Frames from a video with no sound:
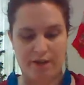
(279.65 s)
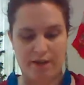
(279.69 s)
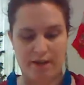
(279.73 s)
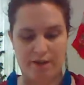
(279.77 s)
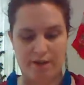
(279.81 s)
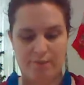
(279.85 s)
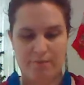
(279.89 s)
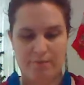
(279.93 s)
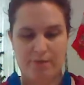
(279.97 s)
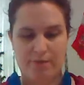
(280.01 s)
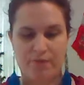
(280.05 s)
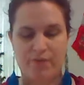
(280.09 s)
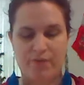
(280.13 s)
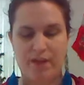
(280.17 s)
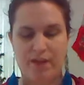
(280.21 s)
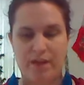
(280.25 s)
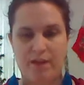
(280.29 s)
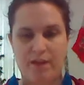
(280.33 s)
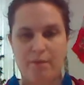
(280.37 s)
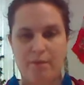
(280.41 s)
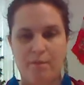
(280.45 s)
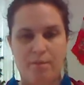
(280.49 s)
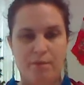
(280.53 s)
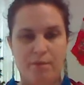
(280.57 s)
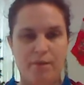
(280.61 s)
you've got
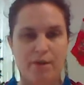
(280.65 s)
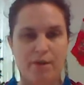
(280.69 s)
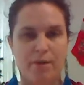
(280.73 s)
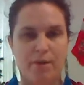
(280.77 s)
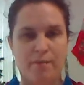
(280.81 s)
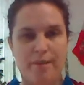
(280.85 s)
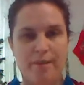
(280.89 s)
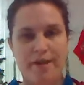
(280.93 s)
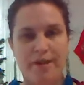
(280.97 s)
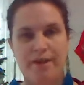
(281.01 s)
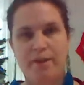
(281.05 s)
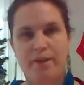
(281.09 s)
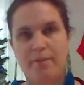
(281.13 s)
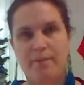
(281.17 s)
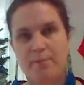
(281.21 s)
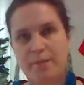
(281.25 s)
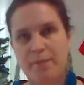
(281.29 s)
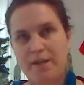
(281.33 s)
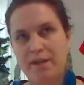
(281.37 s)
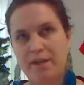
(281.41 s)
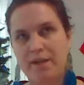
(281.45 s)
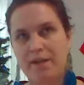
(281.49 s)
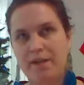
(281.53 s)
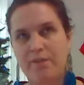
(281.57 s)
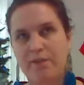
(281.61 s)
aboard, about,
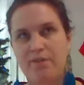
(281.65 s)
above,